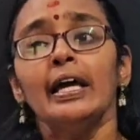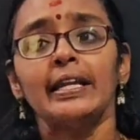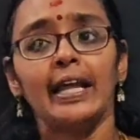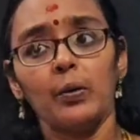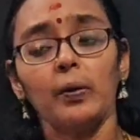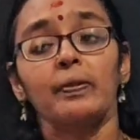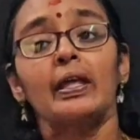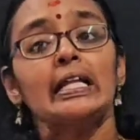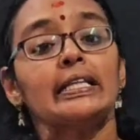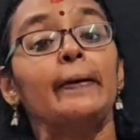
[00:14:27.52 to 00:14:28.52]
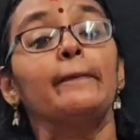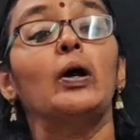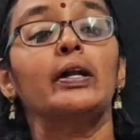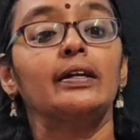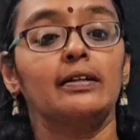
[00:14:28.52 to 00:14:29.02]
Now the
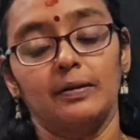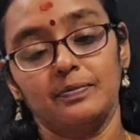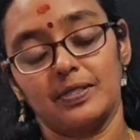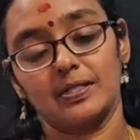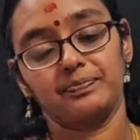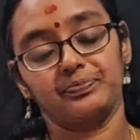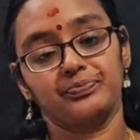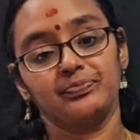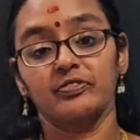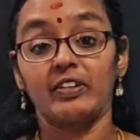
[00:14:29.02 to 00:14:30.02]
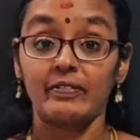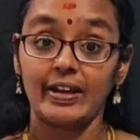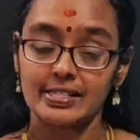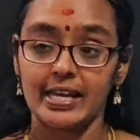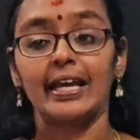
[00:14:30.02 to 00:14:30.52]
important terms. When we
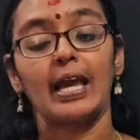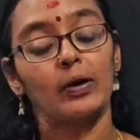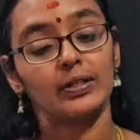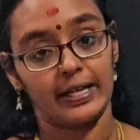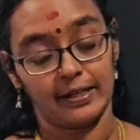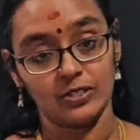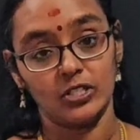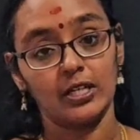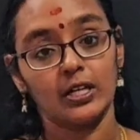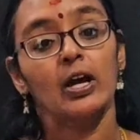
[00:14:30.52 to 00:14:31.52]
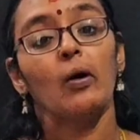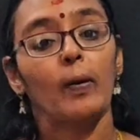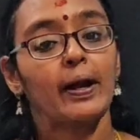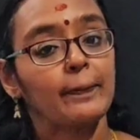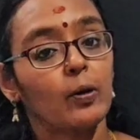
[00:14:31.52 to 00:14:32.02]
are saying about the energy,
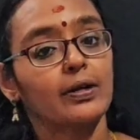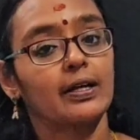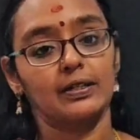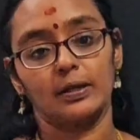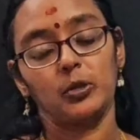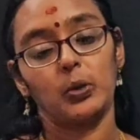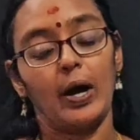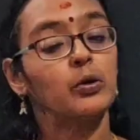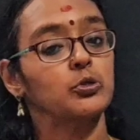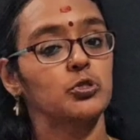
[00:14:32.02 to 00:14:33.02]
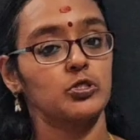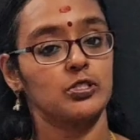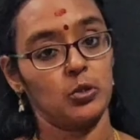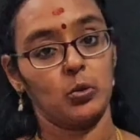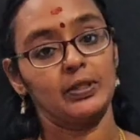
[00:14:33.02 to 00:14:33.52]
one important term you have
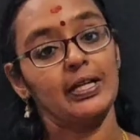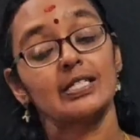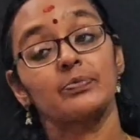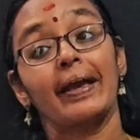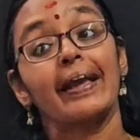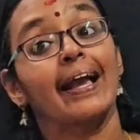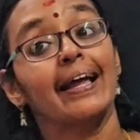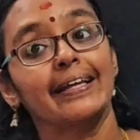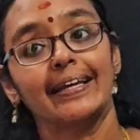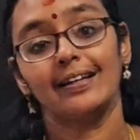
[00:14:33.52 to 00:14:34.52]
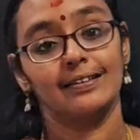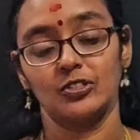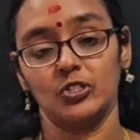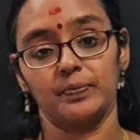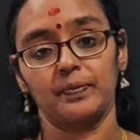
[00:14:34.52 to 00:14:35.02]
to know, that is mechanical
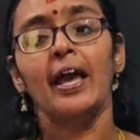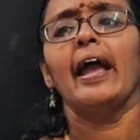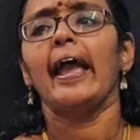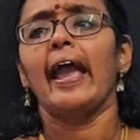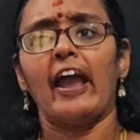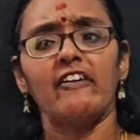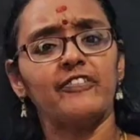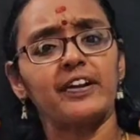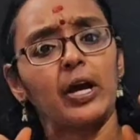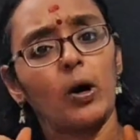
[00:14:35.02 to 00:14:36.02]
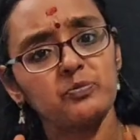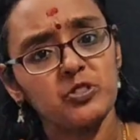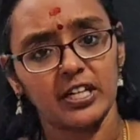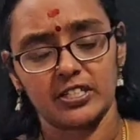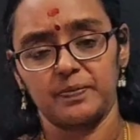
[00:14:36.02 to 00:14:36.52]
energy. Every
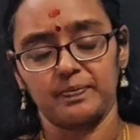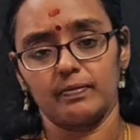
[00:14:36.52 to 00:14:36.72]
object,